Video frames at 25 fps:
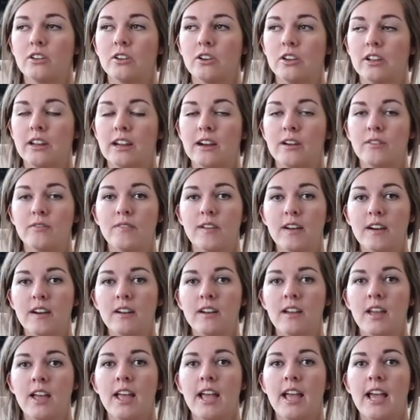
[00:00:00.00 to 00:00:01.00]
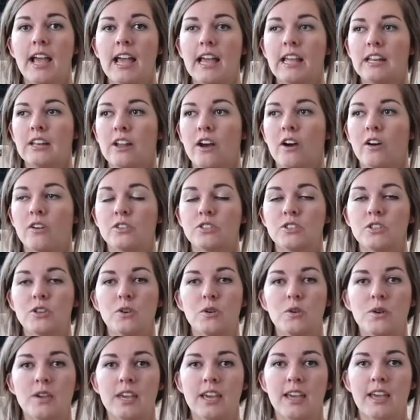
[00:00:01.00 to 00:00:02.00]
good airfare, and also
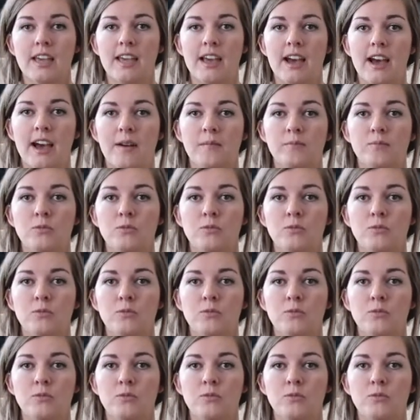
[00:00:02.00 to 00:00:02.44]
you get